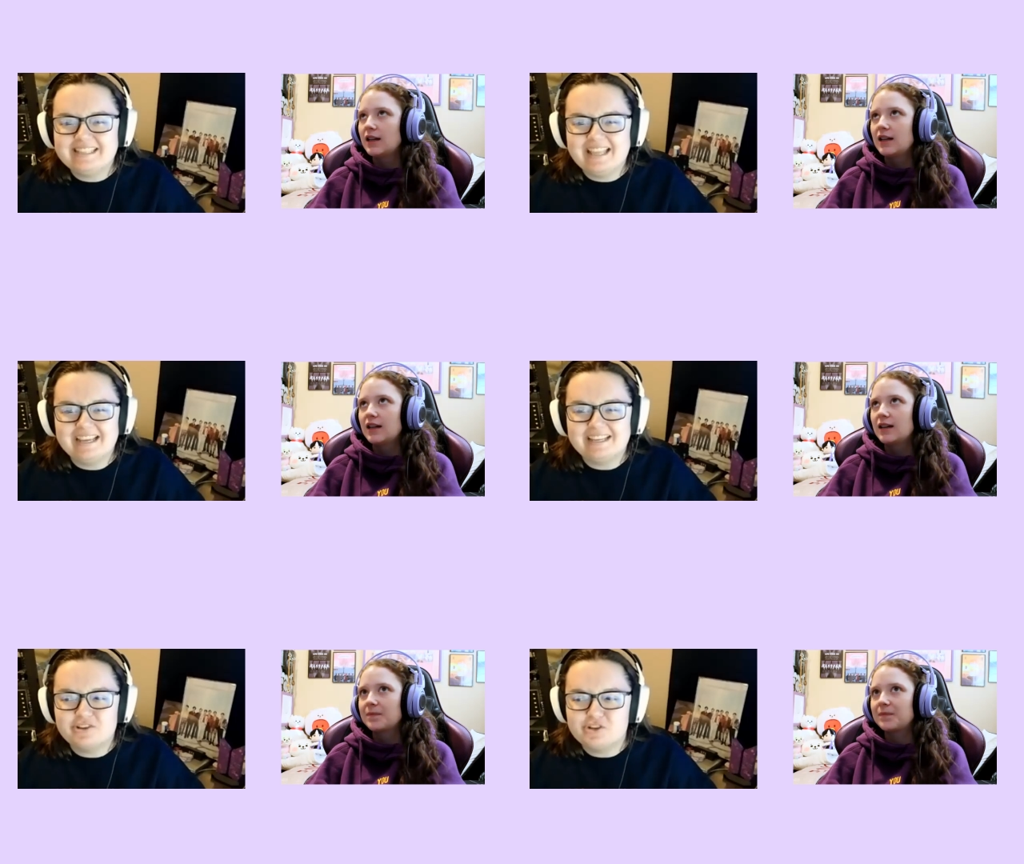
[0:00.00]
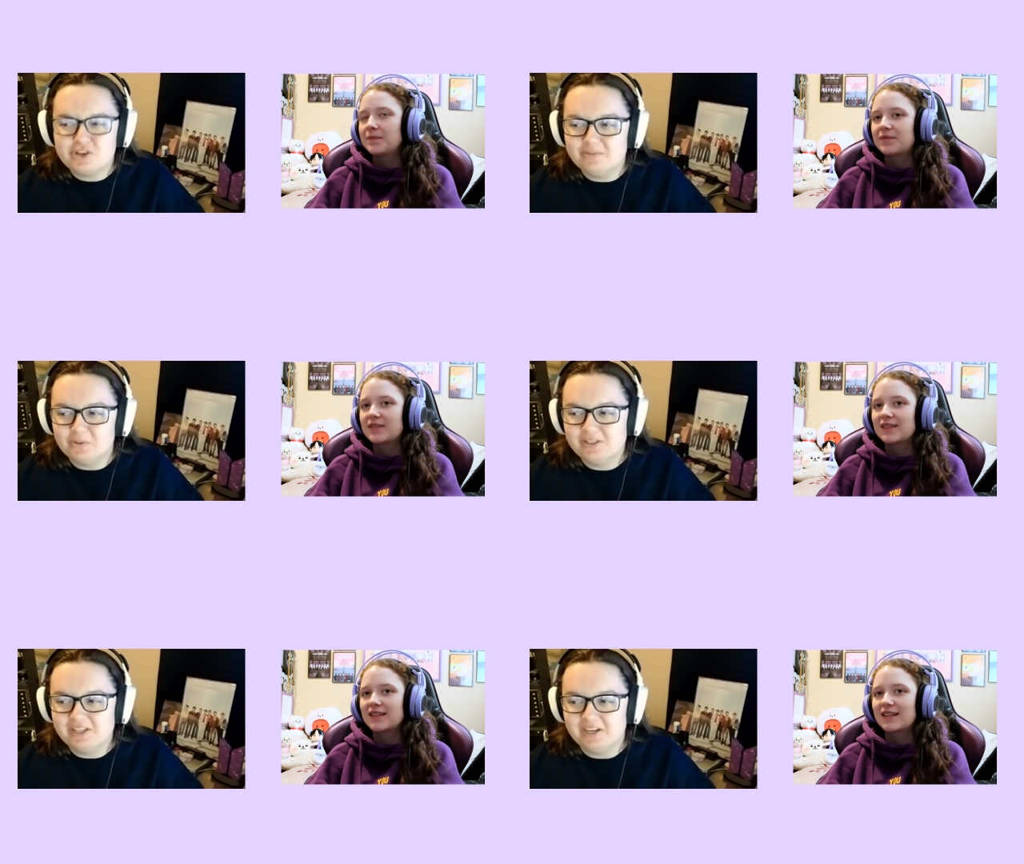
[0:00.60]
Speaker 1: like Jin we're
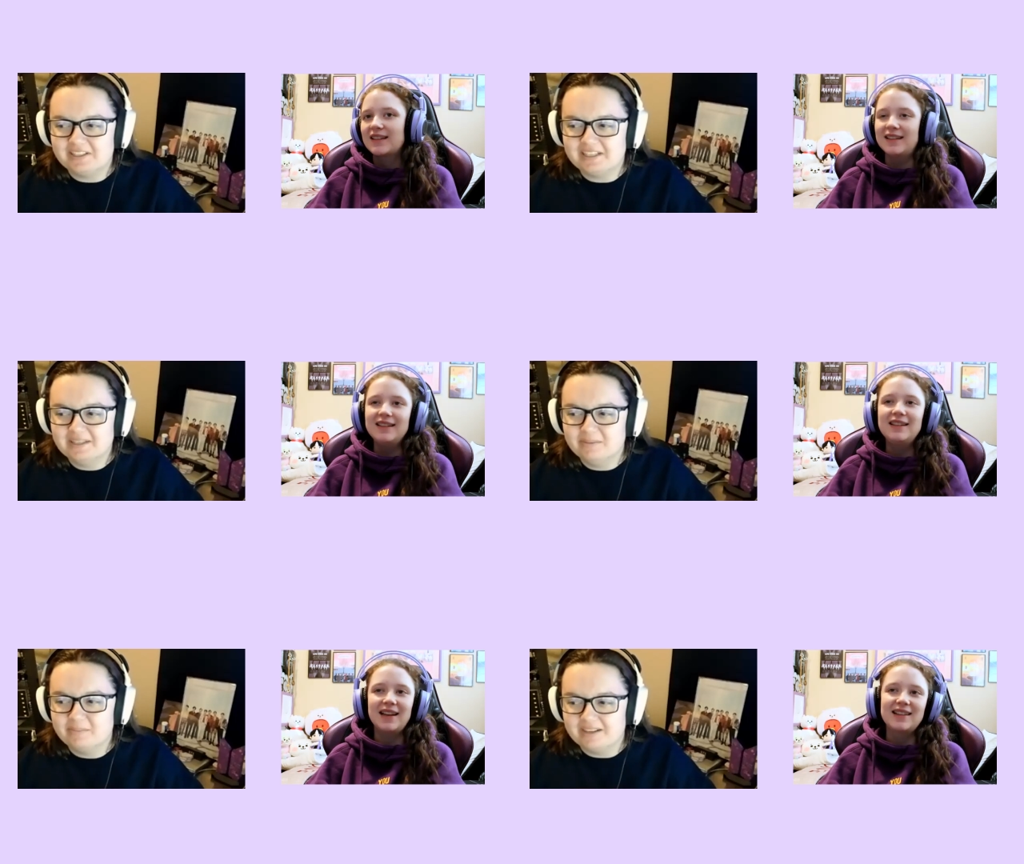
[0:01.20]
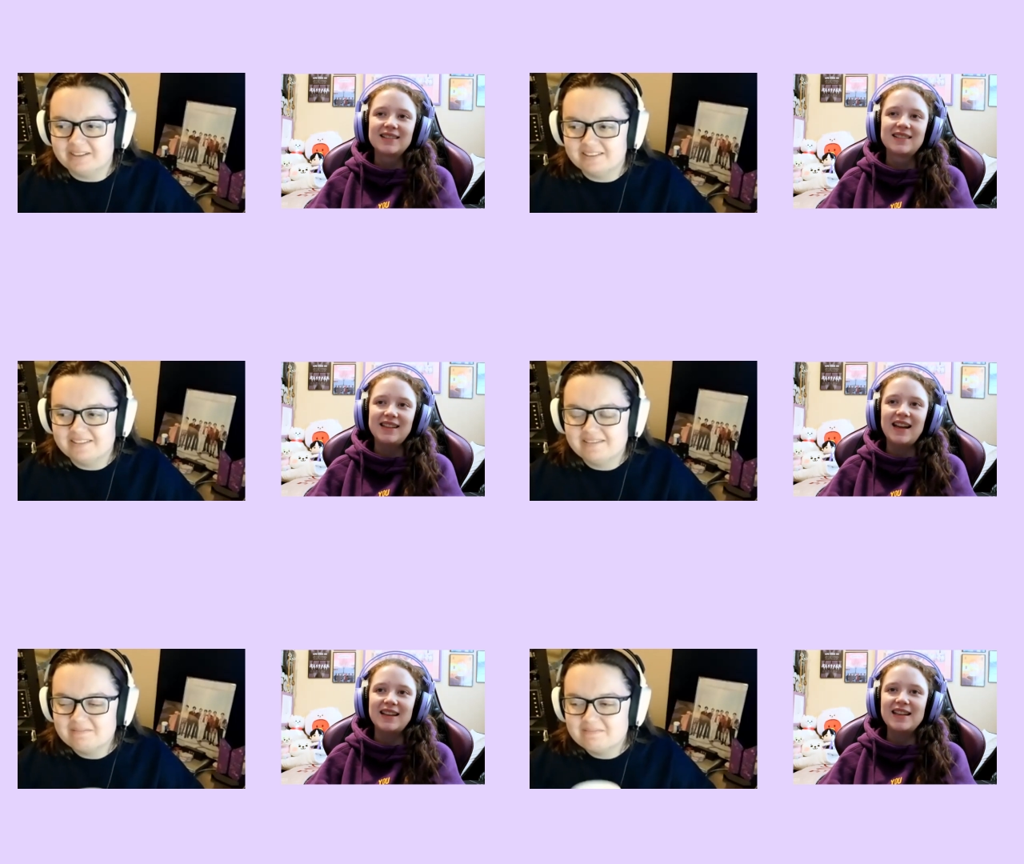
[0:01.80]
talking about. Yeah,
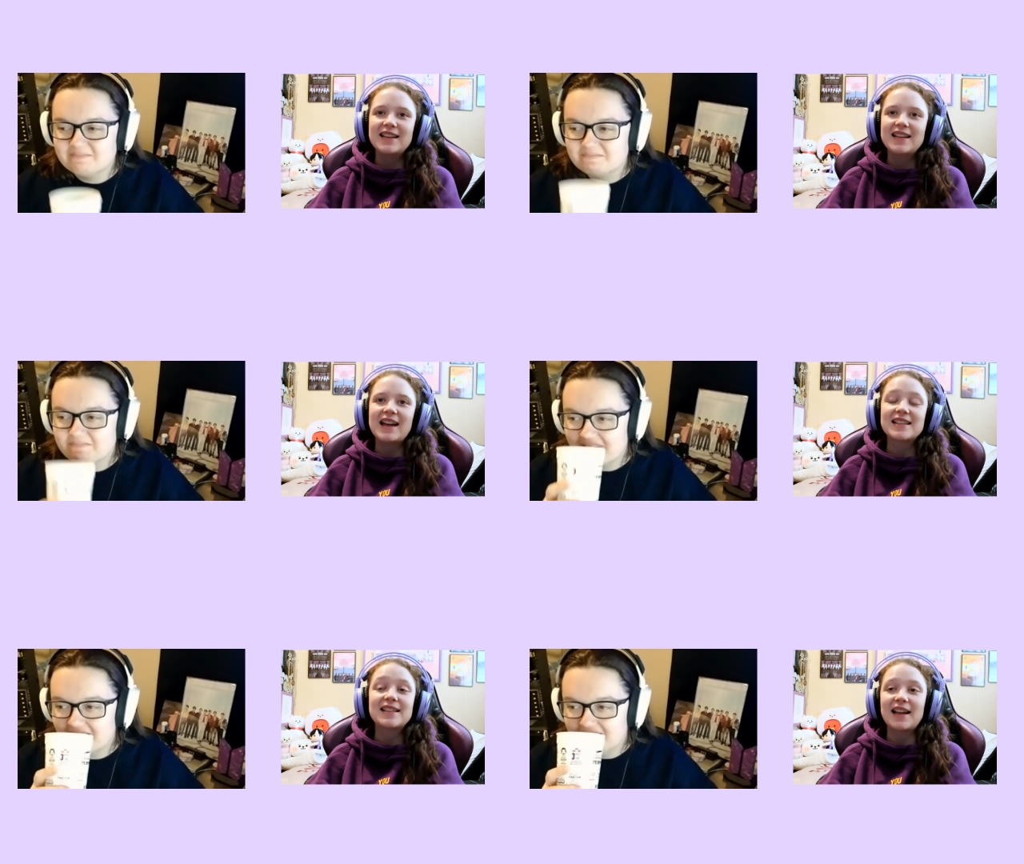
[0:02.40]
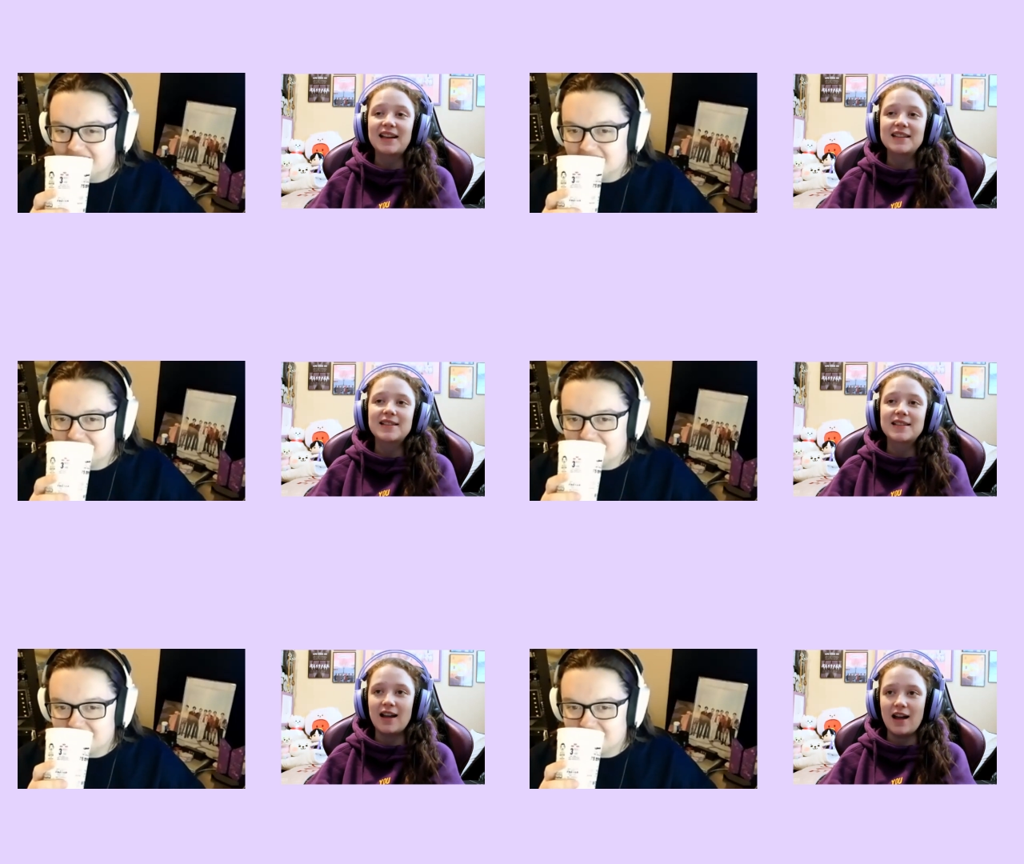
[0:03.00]
yeah. He has a second
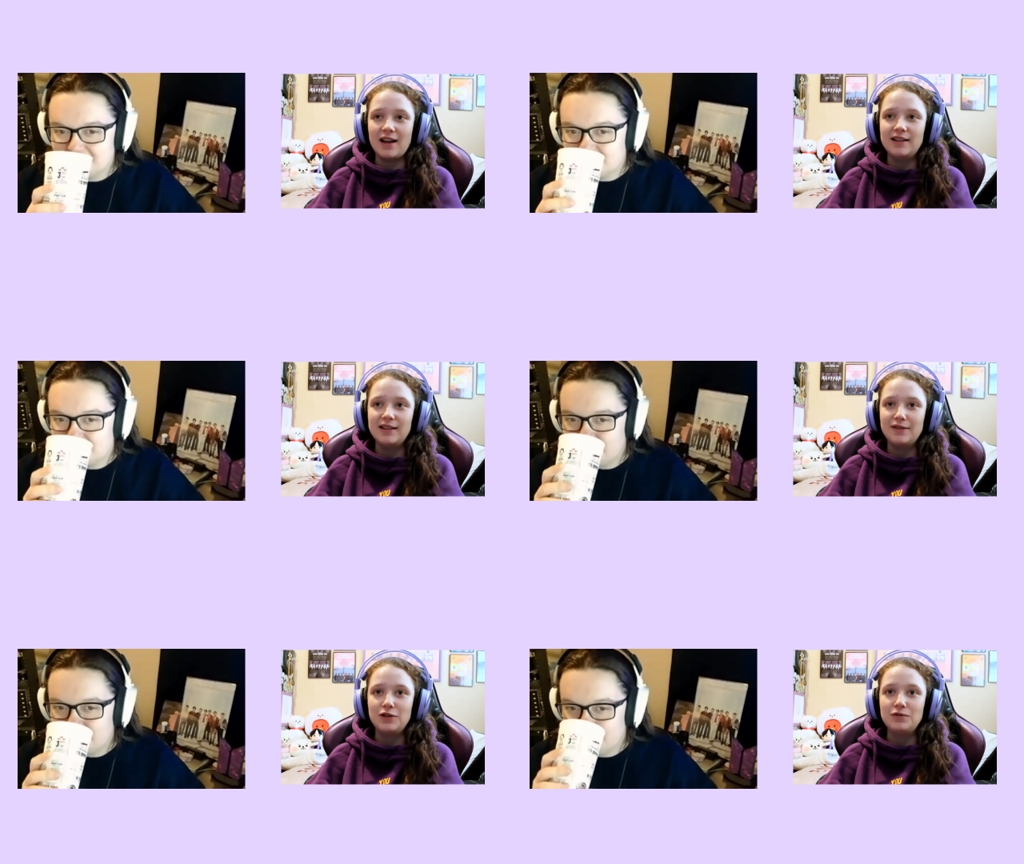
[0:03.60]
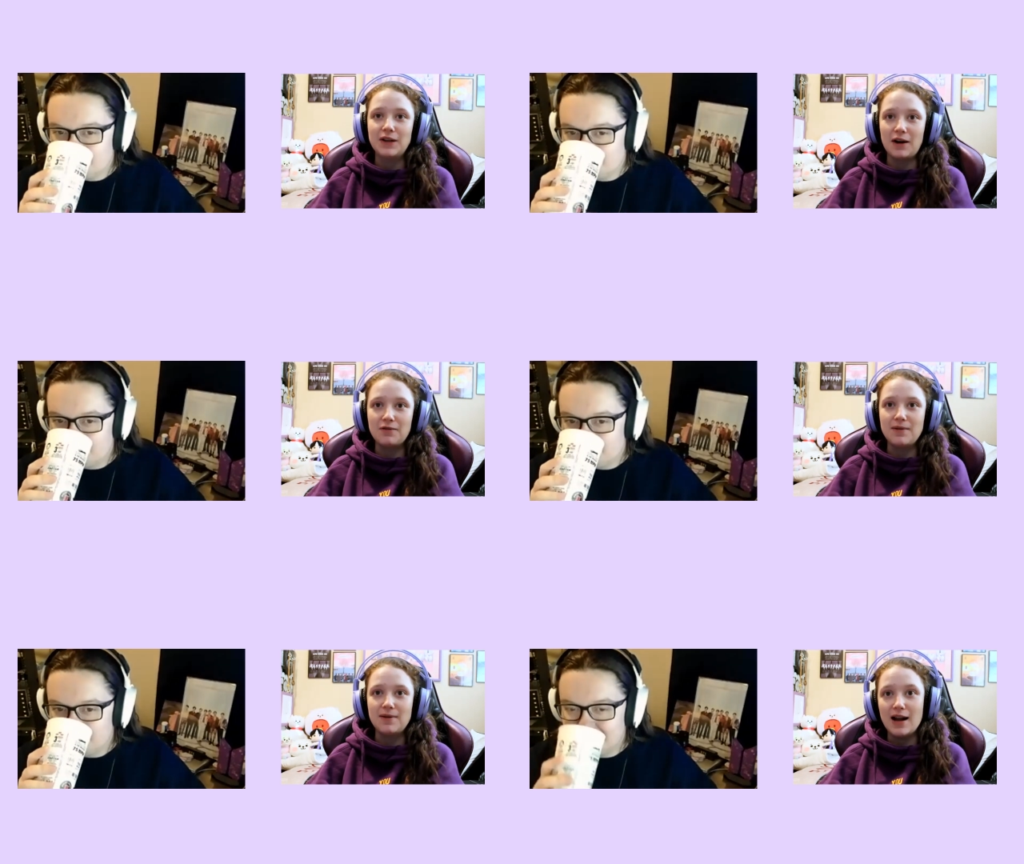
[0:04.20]
son, if you
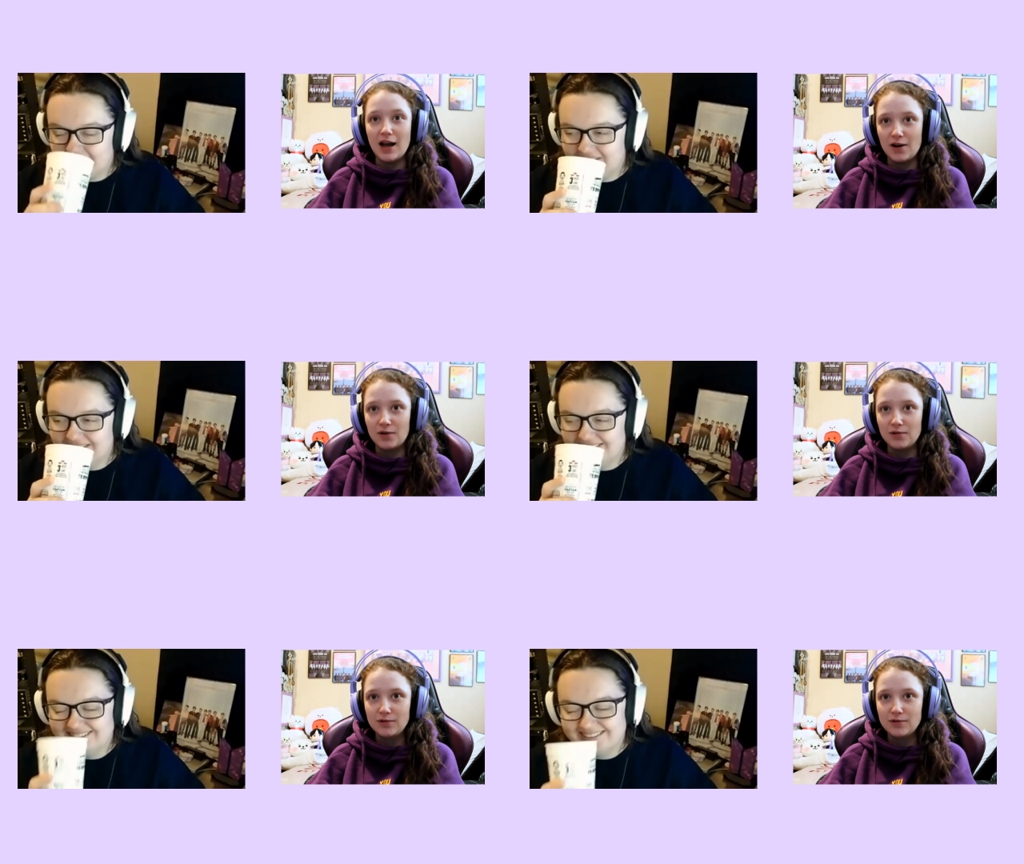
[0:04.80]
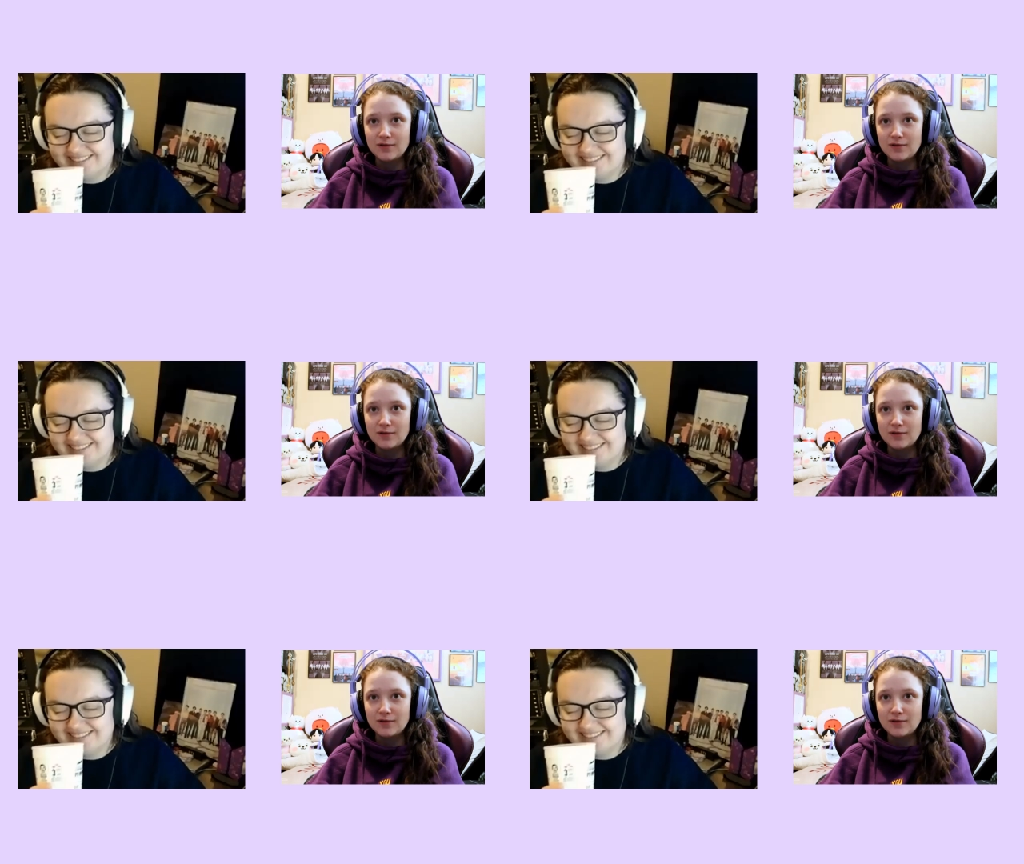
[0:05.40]
don't know.